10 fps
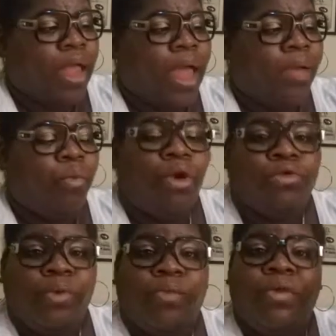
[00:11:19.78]
I
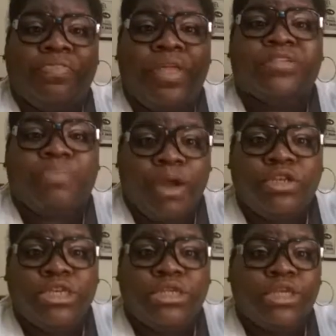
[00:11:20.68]
worked with this
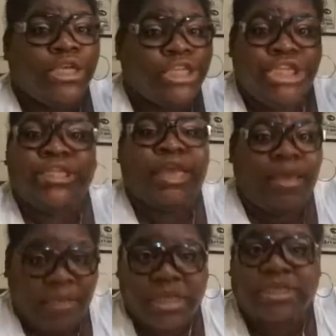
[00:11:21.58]
purchase. She just
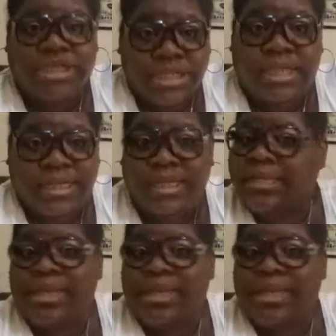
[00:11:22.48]
gave me this just like this